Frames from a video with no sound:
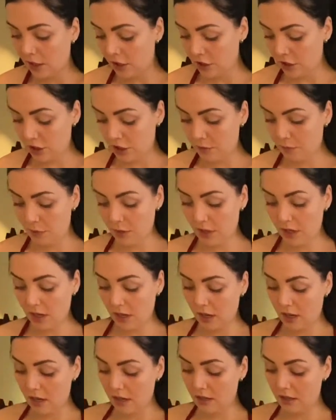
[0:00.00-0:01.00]
Just put it
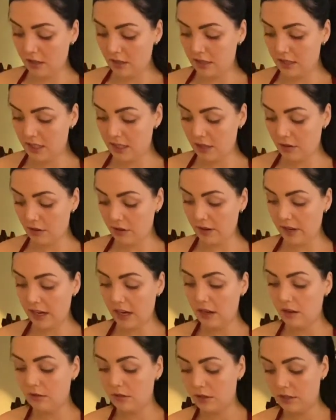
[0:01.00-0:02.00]
on, zero it
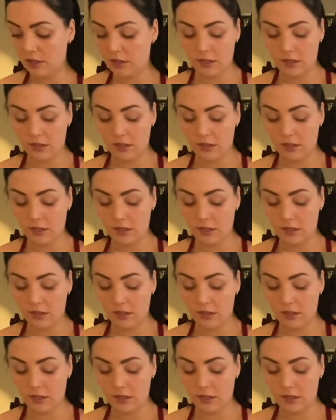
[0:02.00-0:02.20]
out,